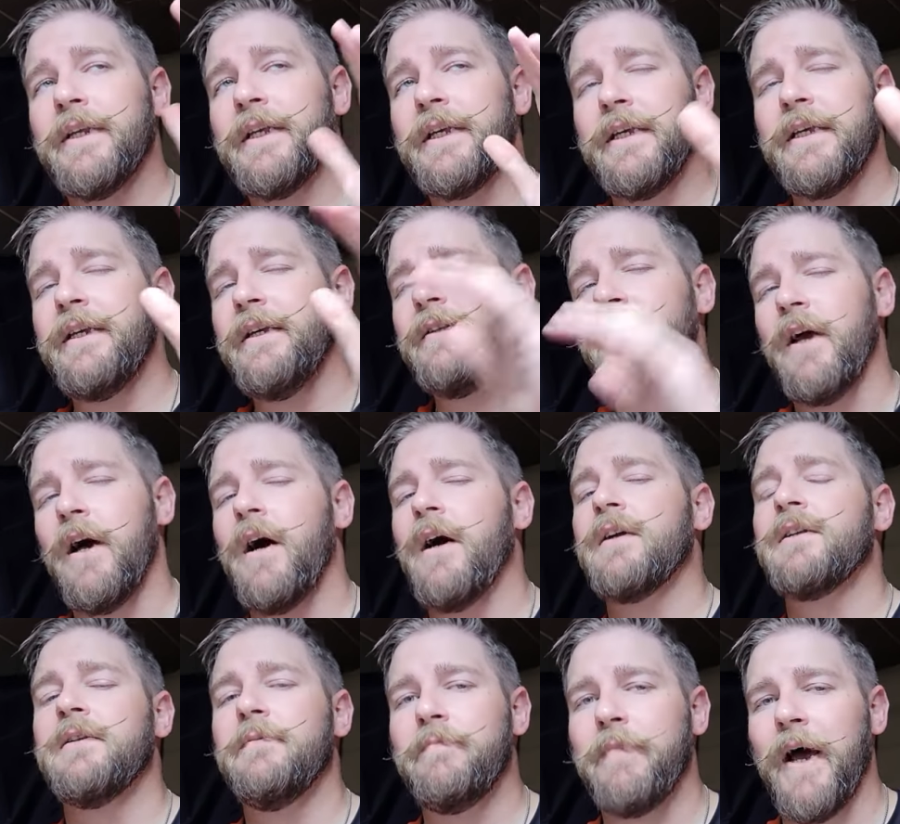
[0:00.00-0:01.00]
he
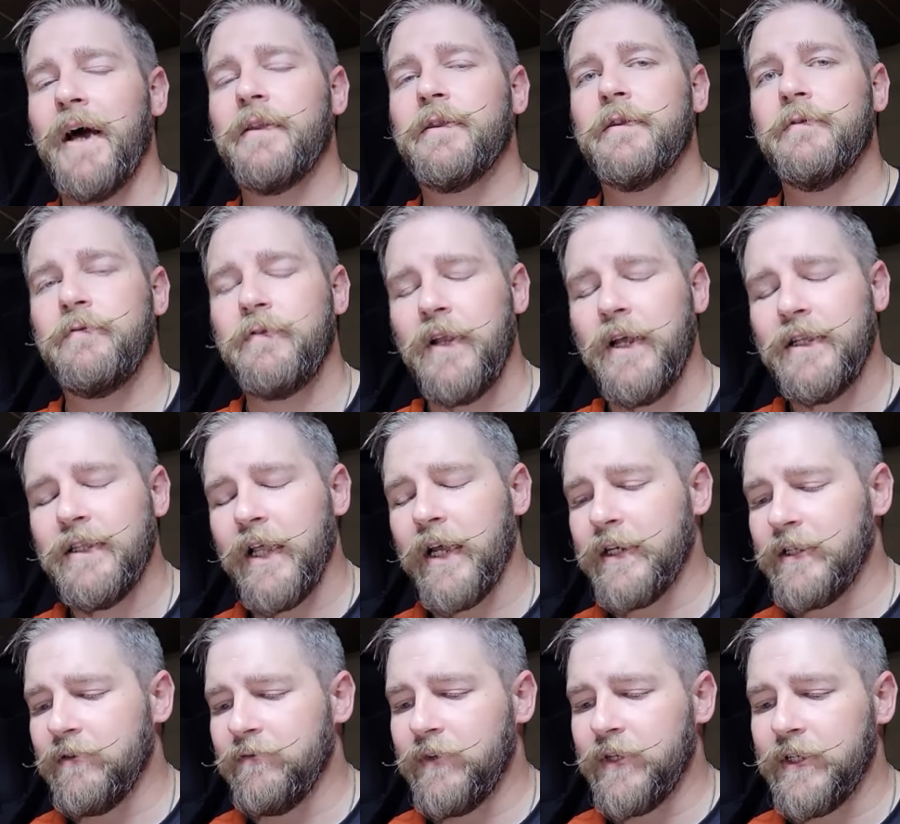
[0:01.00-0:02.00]
talked about the
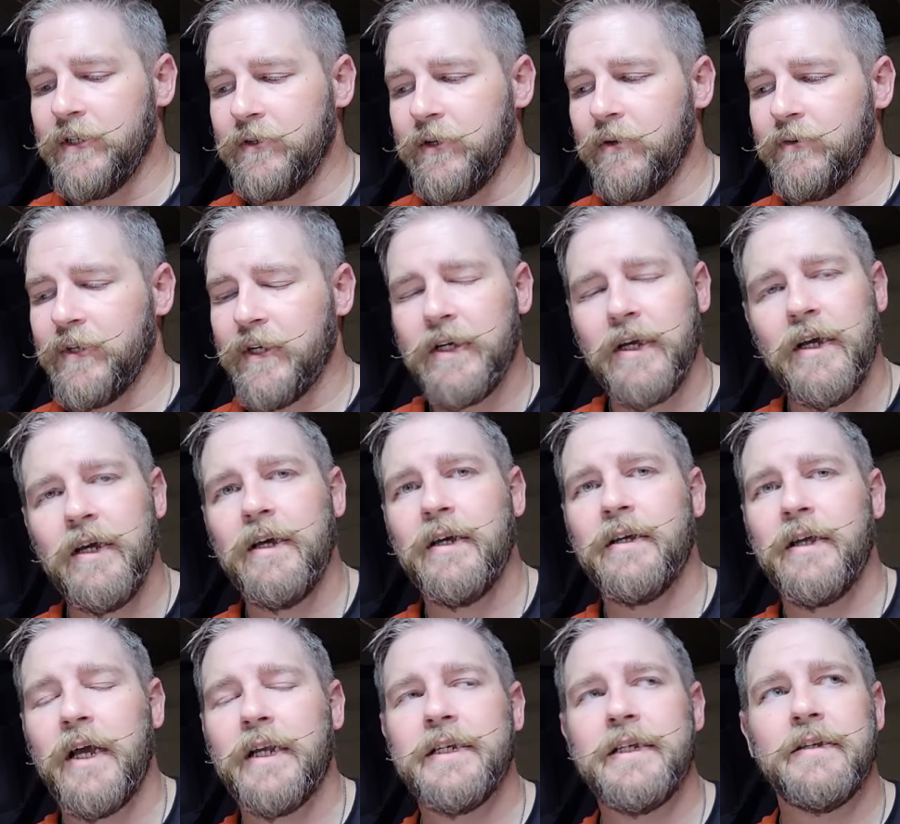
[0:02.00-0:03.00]
floodlight in the video, and I was like, huh,
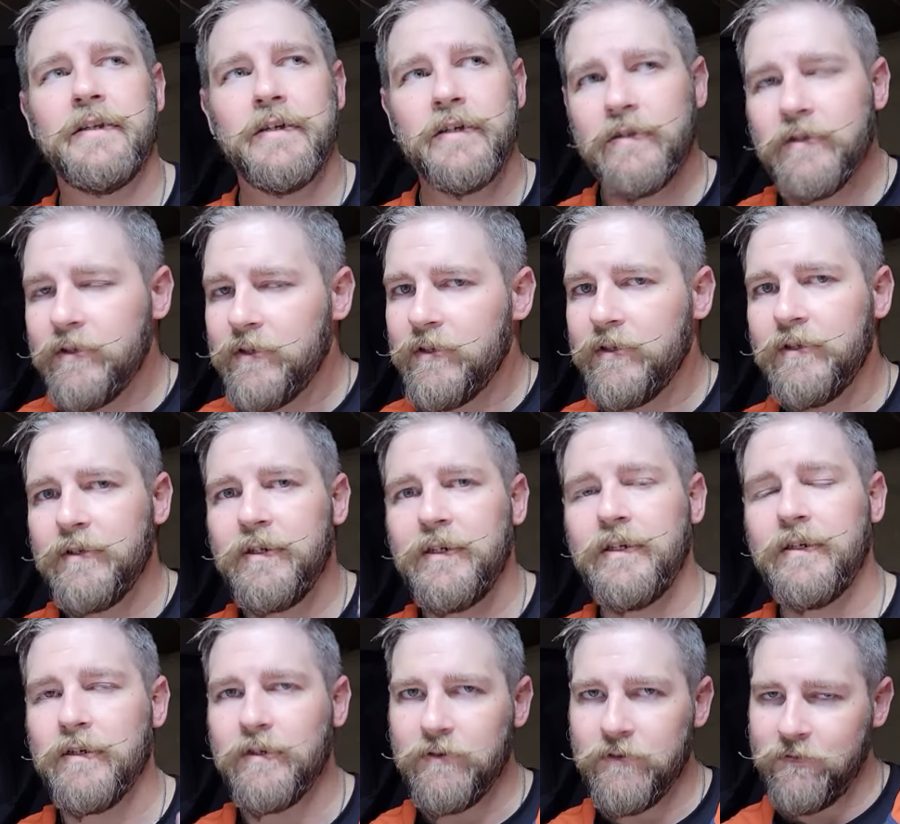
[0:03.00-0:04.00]
I need to
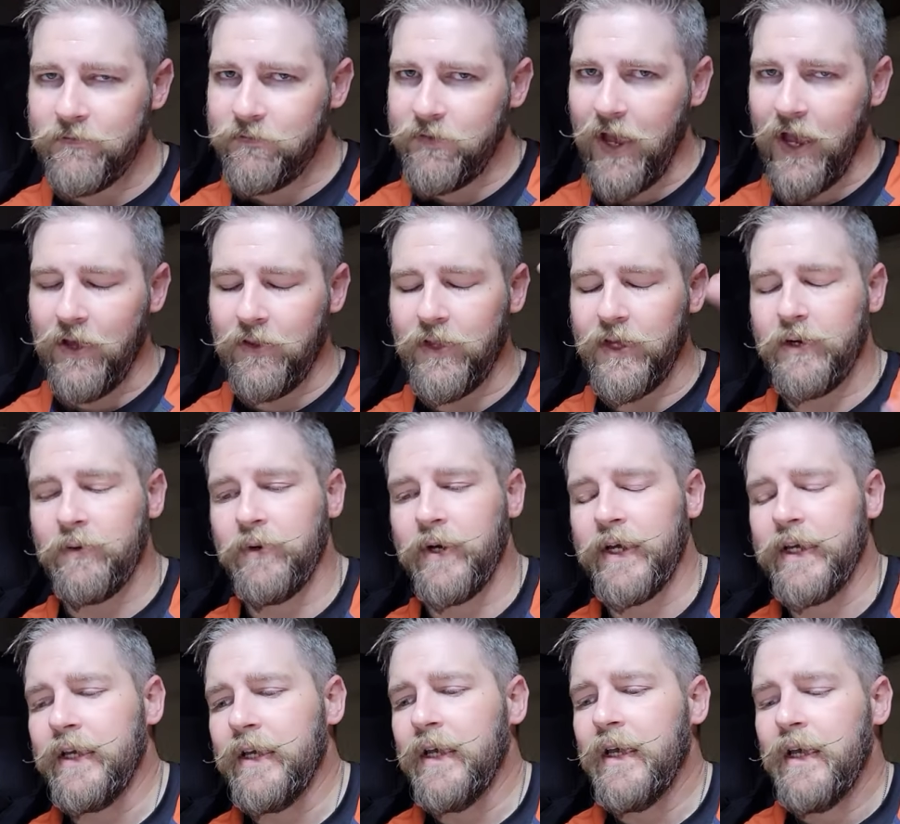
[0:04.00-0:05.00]
need to file that
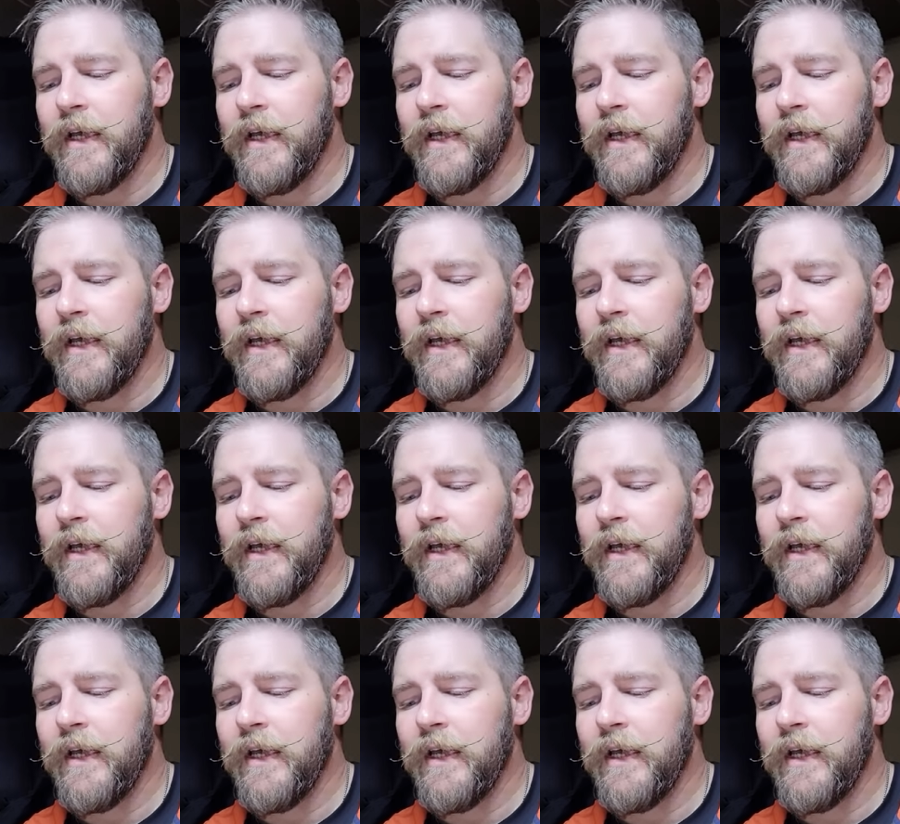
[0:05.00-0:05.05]
away.